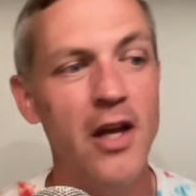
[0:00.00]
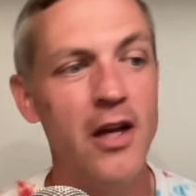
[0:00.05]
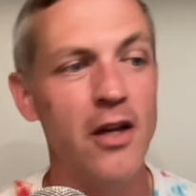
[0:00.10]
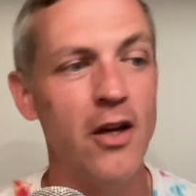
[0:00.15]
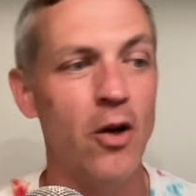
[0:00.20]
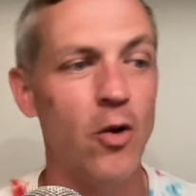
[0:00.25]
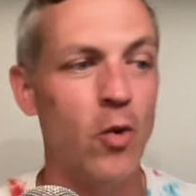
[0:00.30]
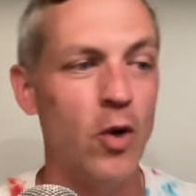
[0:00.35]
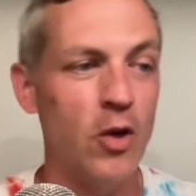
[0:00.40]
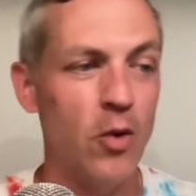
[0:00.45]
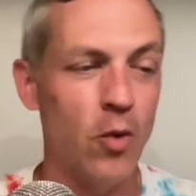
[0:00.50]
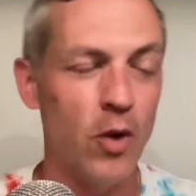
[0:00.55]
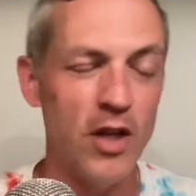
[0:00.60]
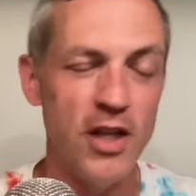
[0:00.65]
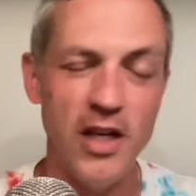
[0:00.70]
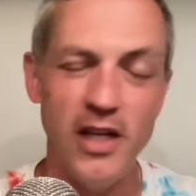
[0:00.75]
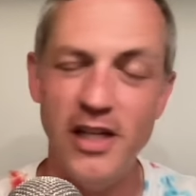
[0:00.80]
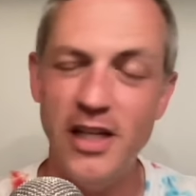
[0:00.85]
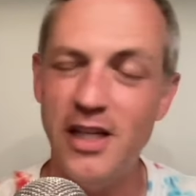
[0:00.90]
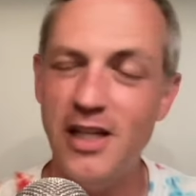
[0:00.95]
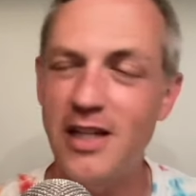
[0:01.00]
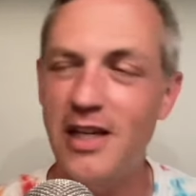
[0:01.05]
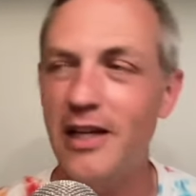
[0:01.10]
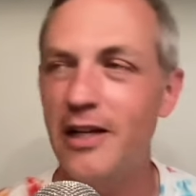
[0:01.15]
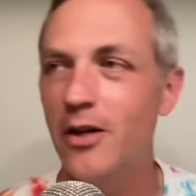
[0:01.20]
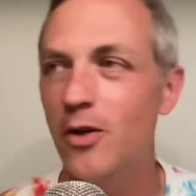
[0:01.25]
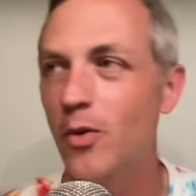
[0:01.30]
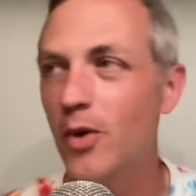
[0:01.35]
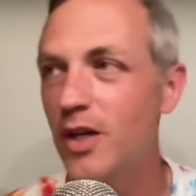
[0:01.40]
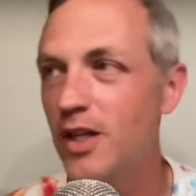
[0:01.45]
You know, what, what do they need
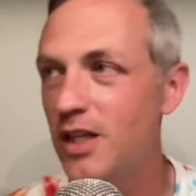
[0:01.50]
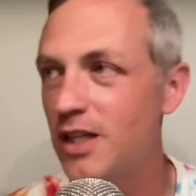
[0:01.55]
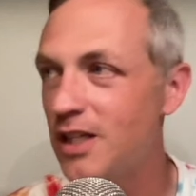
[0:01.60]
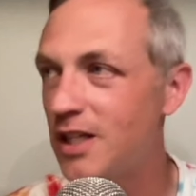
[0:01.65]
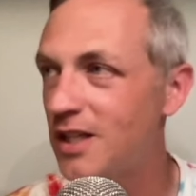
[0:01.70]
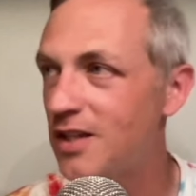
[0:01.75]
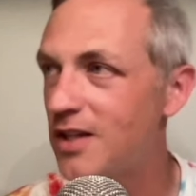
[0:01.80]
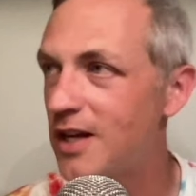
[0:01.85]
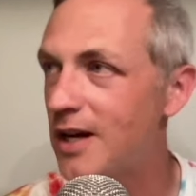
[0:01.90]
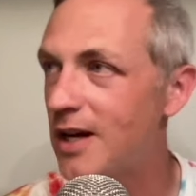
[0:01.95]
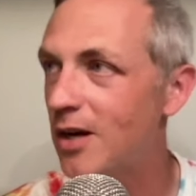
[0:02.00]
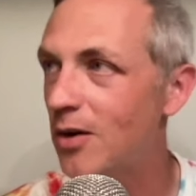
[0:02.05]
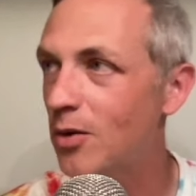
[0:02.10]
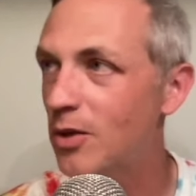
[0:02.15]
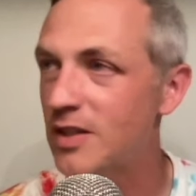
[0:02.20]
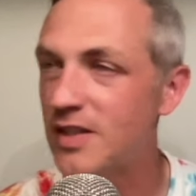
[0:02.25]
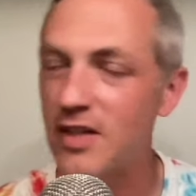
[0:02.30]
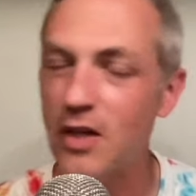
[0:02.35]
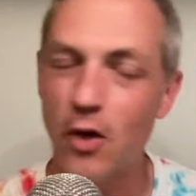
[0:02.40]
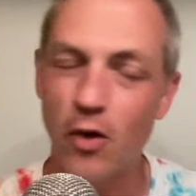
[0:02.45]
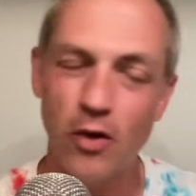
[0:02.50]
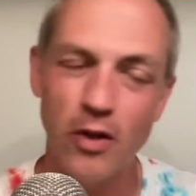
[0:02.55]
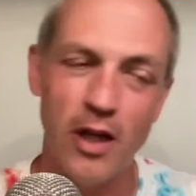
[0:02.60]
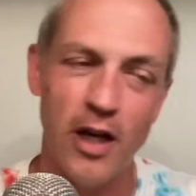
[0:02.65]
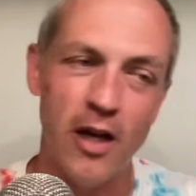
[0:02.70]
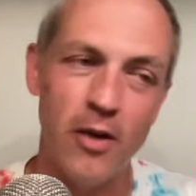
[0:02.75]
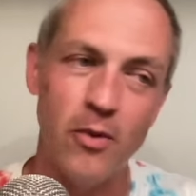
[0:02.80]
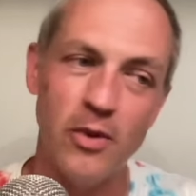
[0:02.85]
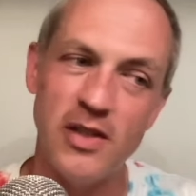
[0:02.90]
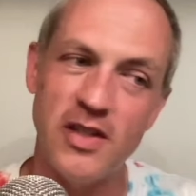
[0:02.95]
here? What do they need there? What's the O
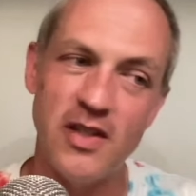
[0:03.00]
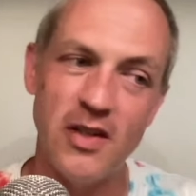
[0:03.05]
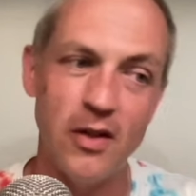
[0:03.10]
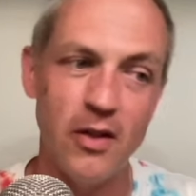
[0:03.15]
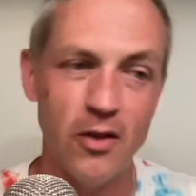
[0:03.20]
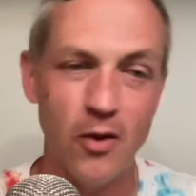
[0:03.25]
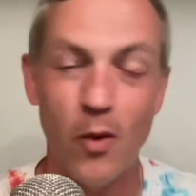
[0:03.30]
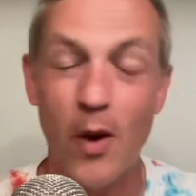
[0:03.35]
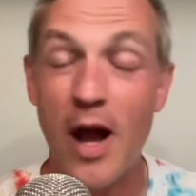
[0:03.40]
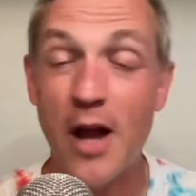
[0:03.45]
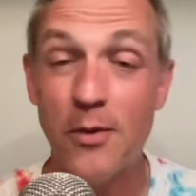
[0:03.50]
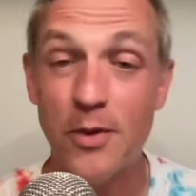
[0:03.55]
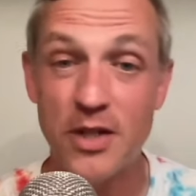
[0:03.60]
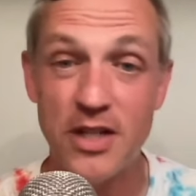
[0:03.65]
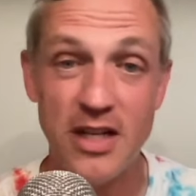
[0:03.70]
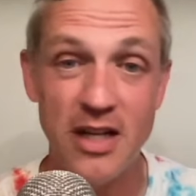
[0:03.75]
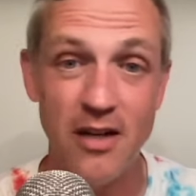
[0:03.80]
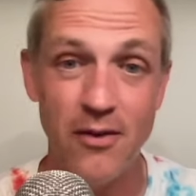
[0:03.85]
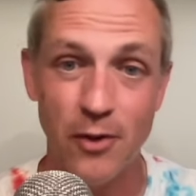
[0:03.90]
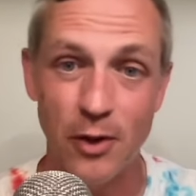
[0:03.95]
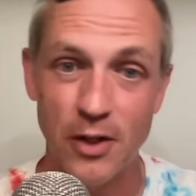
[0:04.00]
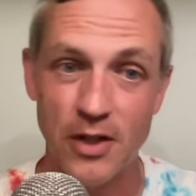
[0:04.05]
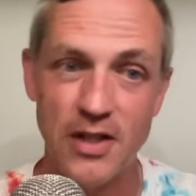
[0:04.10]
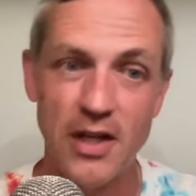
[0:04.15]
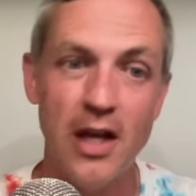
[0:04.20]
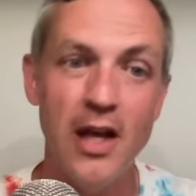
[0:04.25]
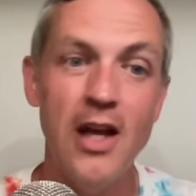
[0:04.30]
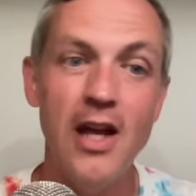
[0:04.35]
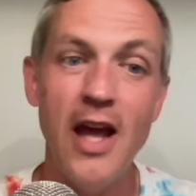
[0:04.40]
line? What's the, the wide receivers?